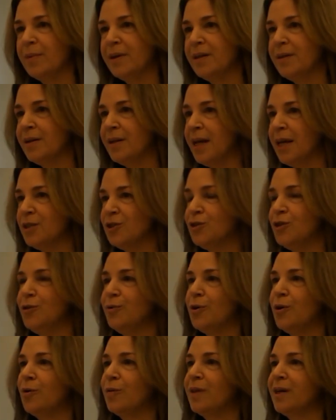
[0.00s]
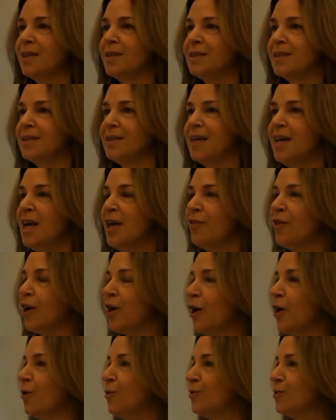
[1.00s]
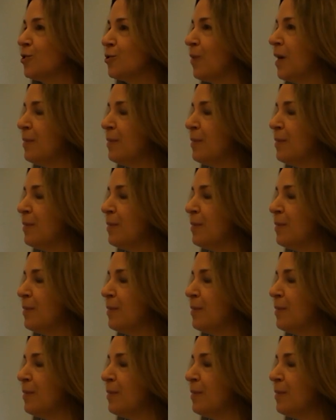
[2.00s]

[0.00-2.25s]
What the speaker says: and as you know, that is the coast